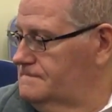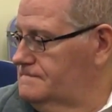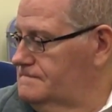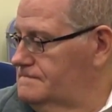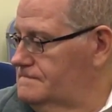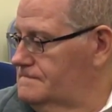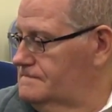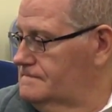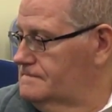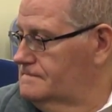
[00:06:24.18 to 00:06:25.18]

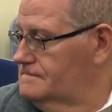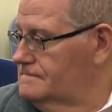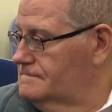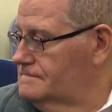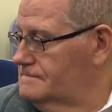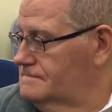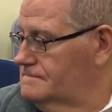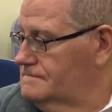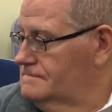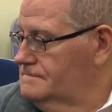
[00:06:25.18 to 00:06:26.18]

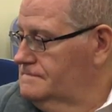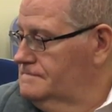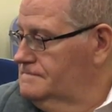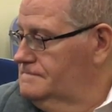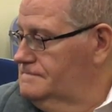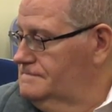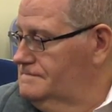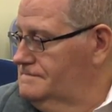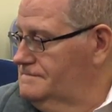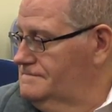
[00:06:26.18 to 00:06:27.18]
The person shown says nothing.